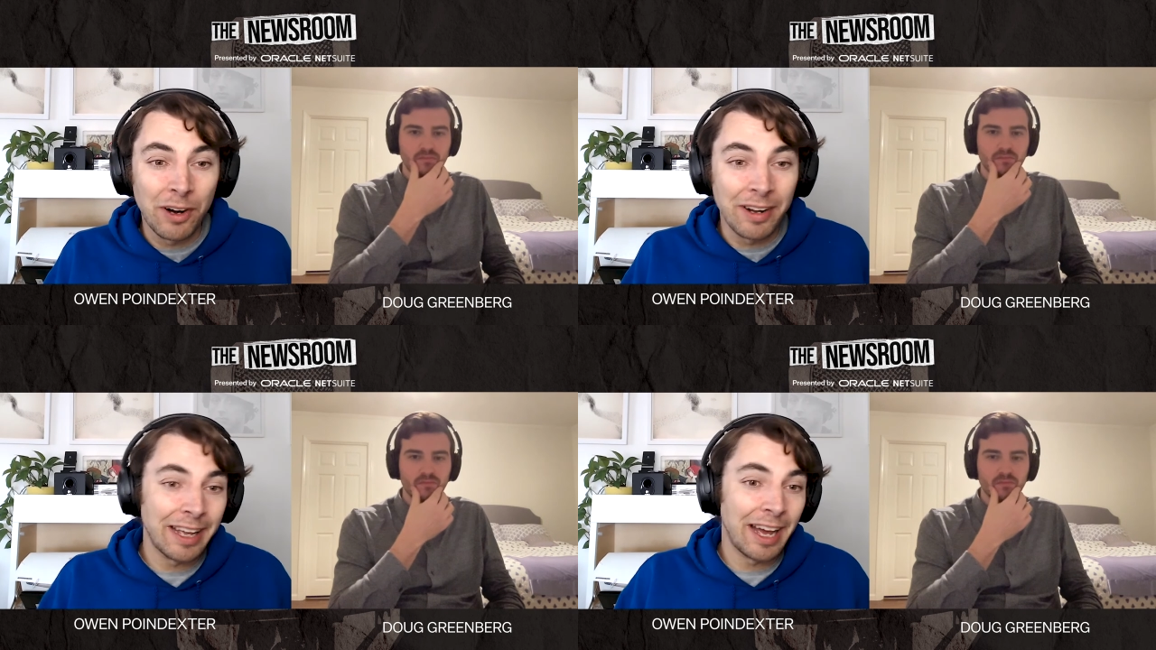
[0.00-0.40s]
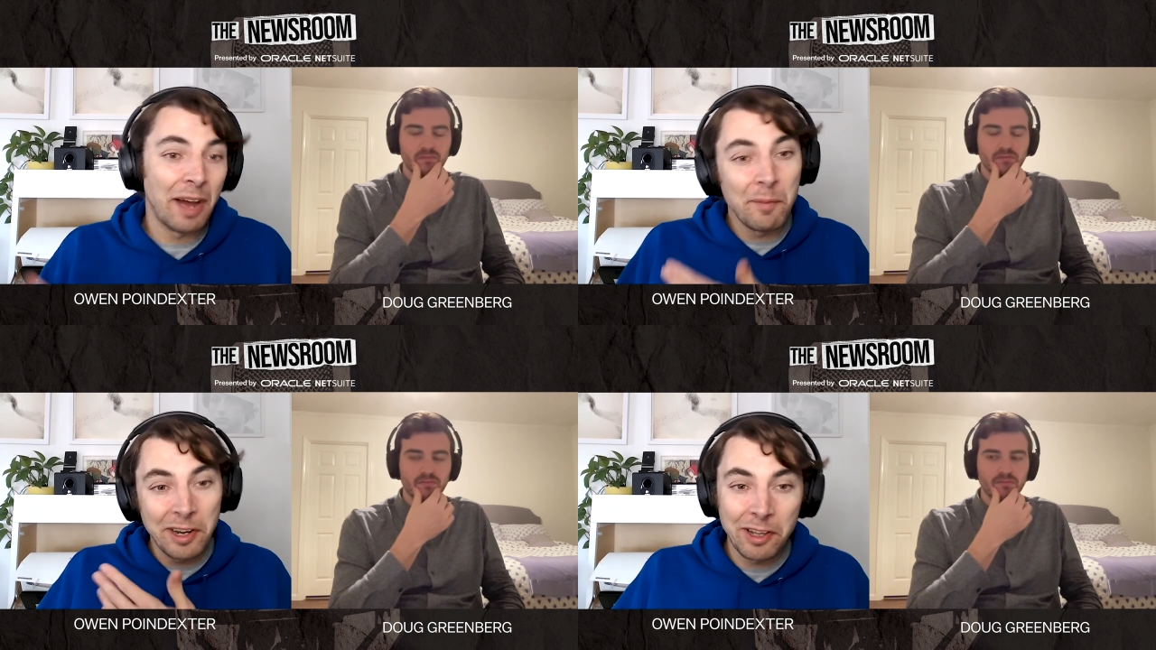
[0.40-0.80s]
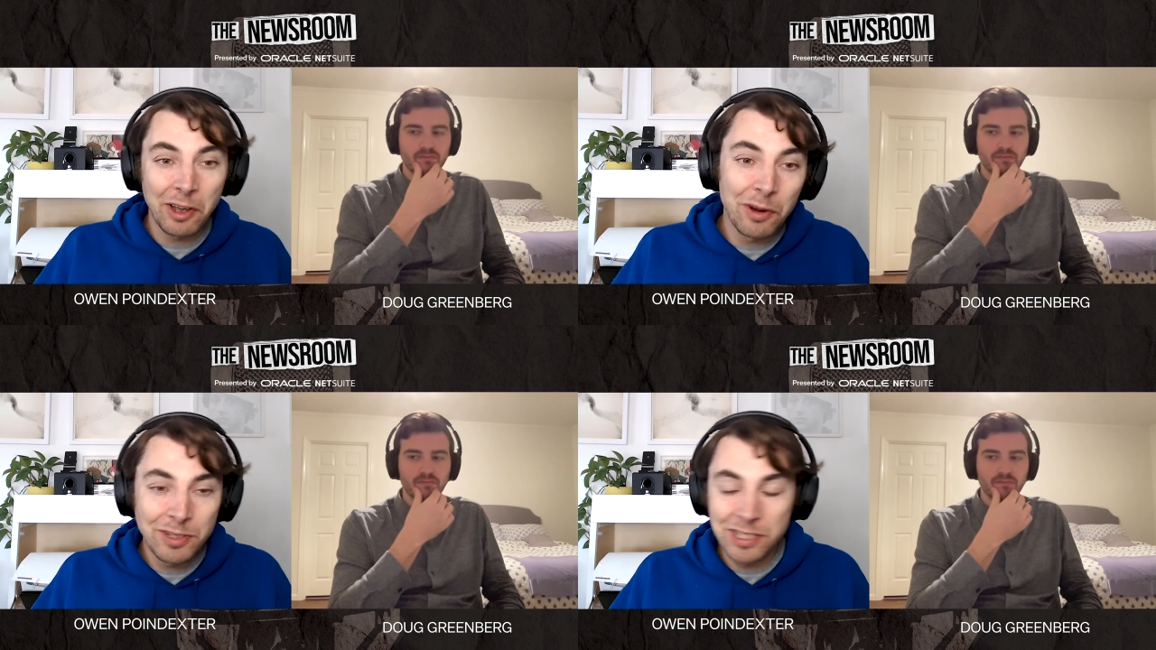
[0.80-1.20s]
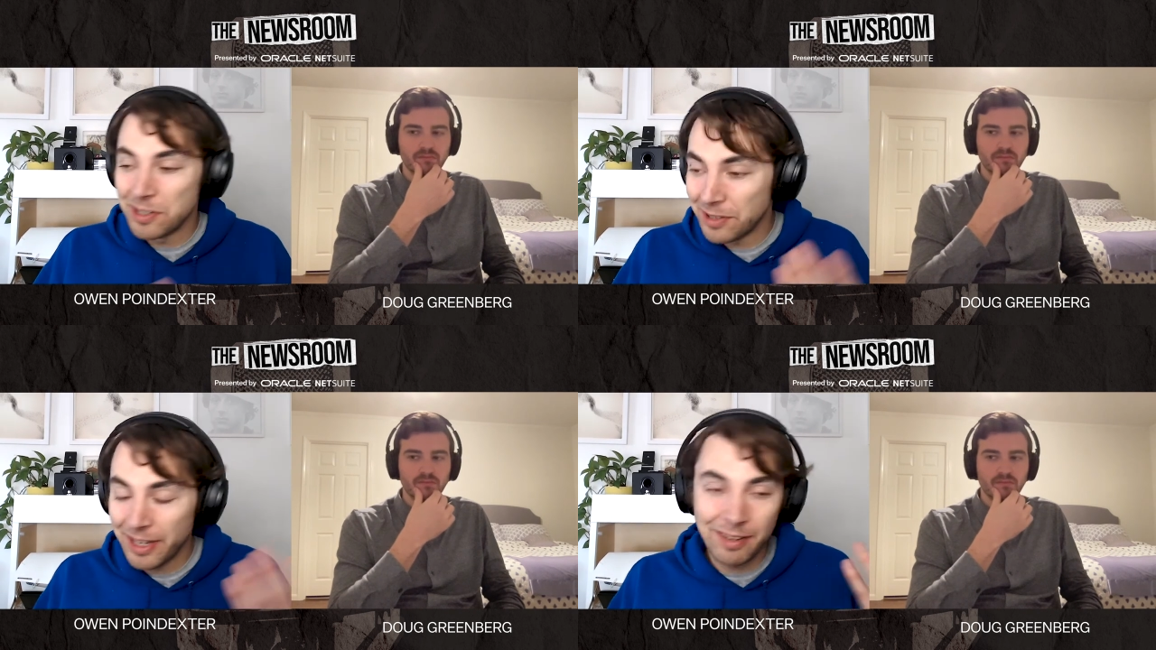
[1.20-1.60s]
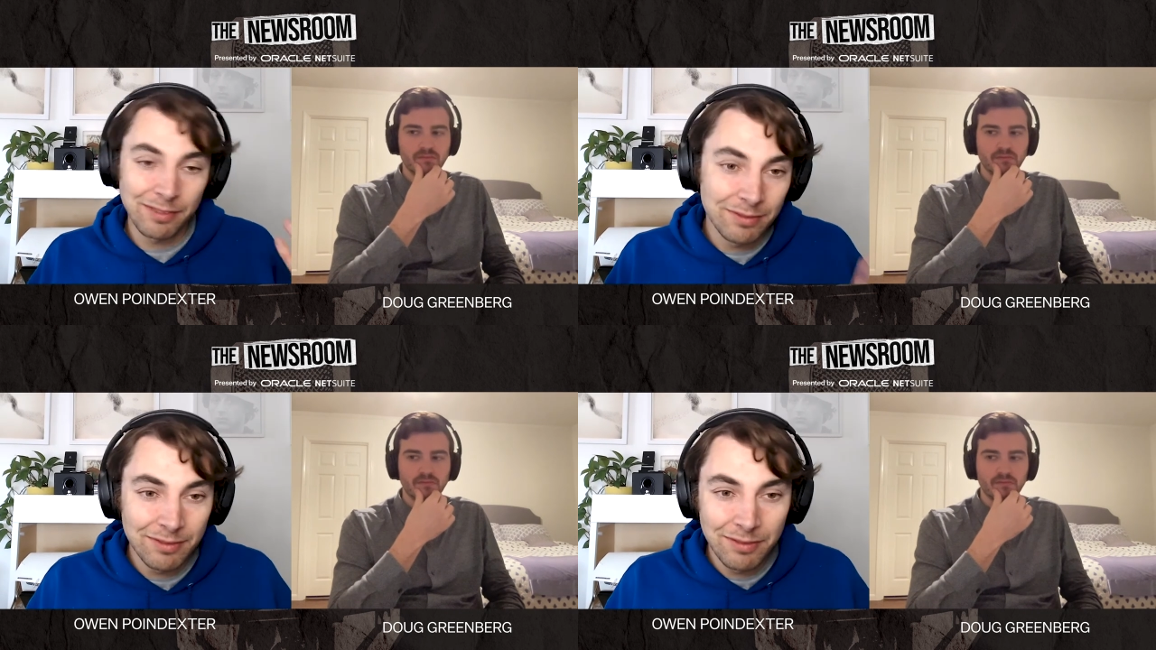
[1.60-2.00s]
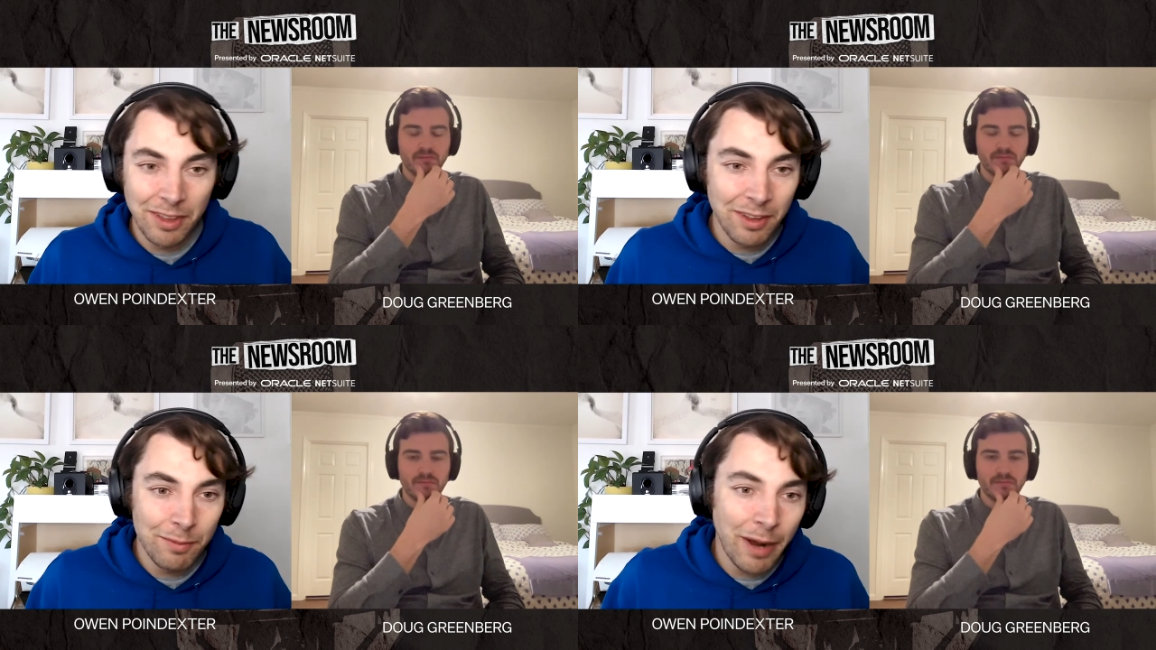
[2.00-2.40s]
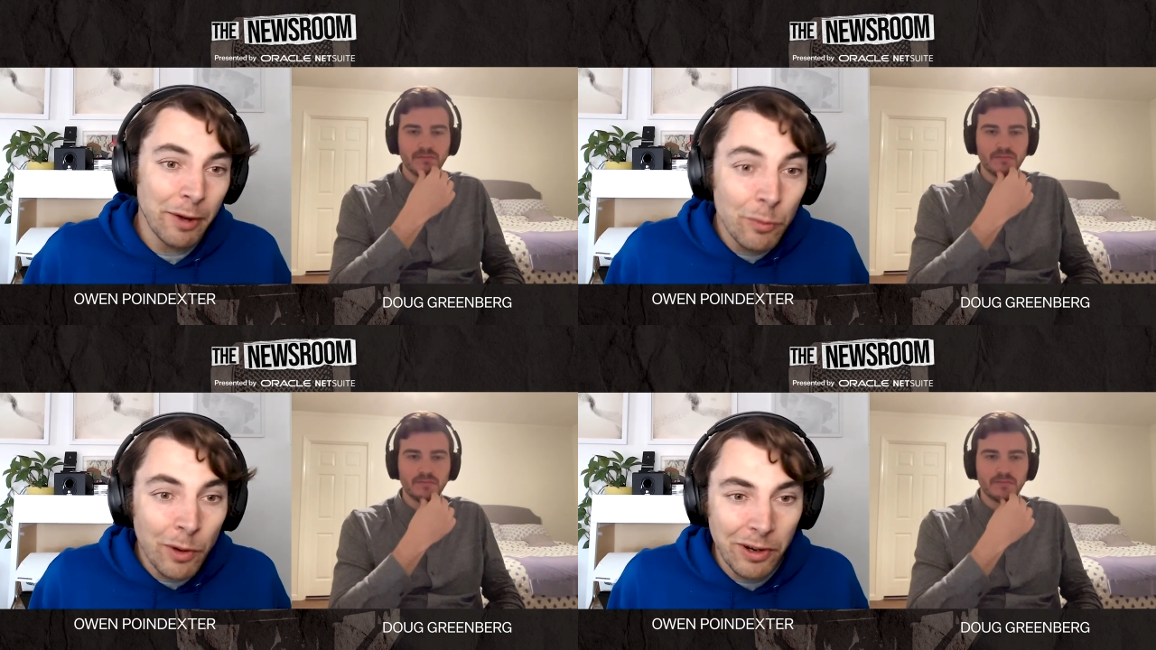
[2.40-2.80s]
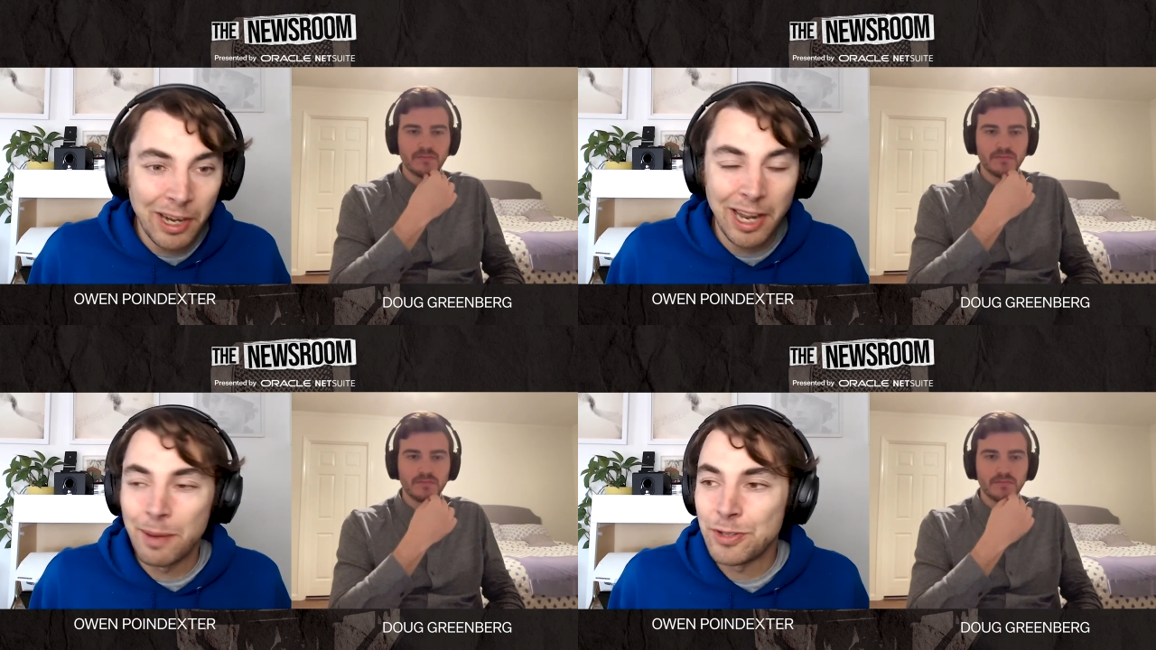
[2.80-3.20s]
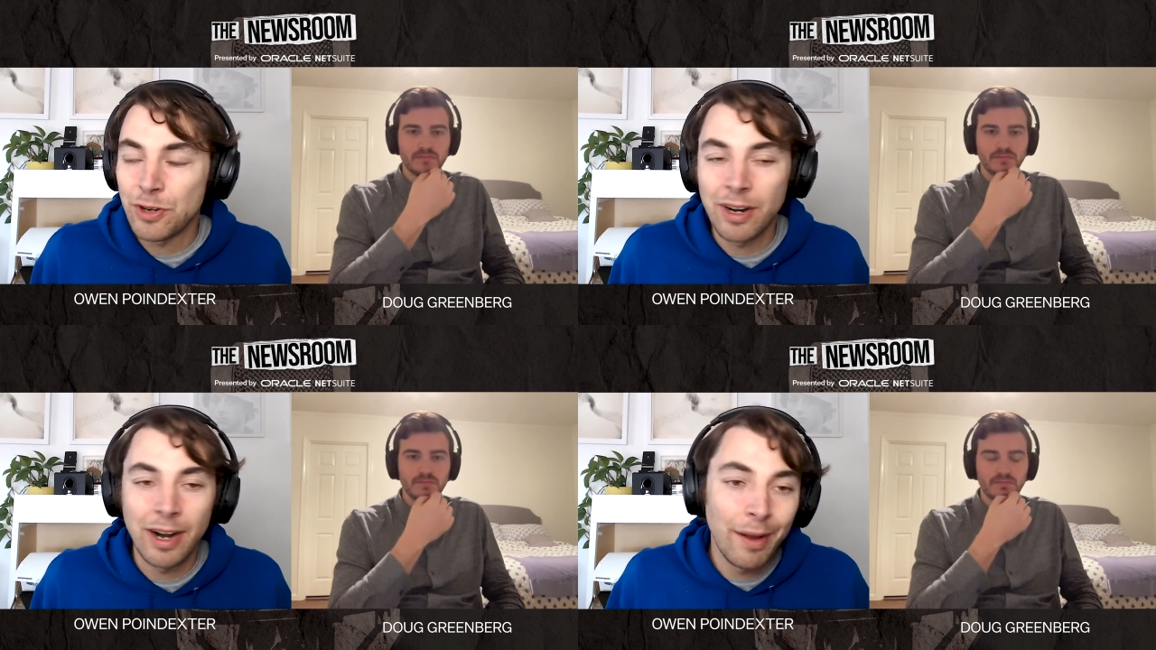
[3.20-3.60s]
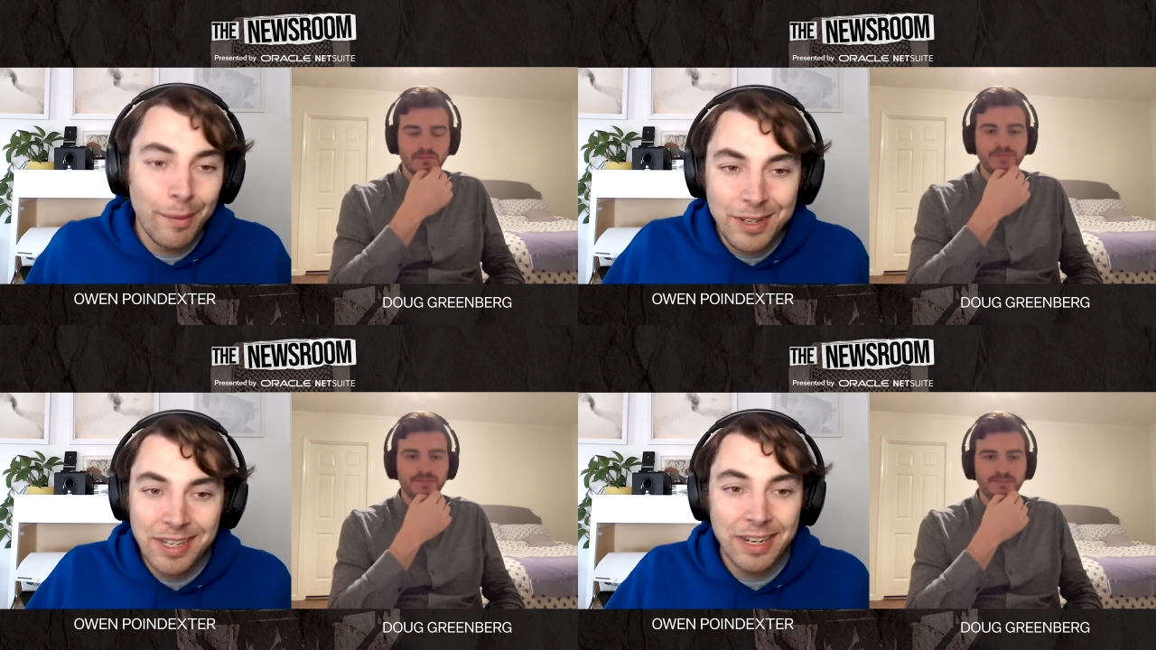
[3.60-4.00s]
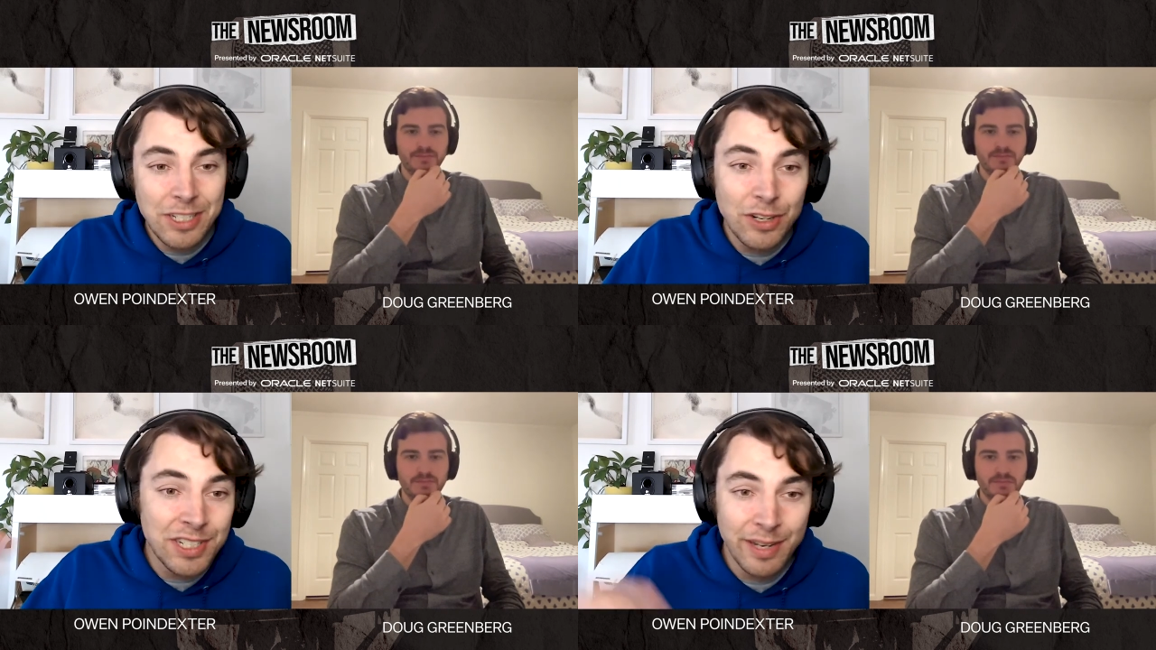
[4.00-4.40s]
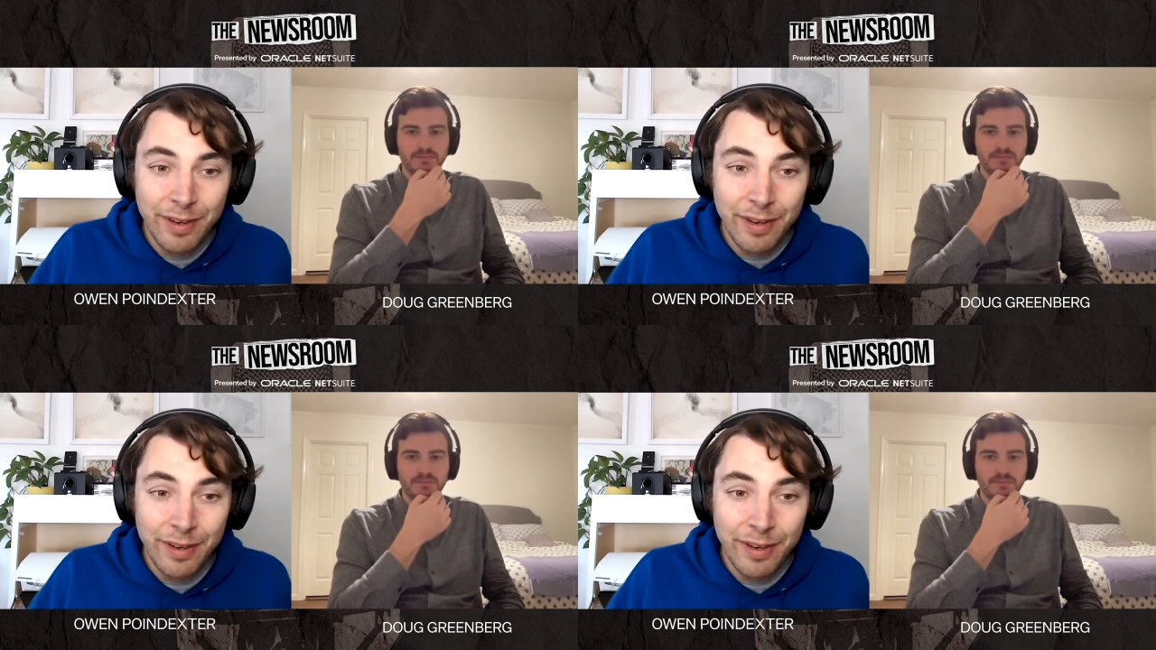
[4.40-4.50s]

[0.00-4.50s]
Speaker 1: Like I'm going to go to like the migrant worker camps, or I, am just going to start sniffing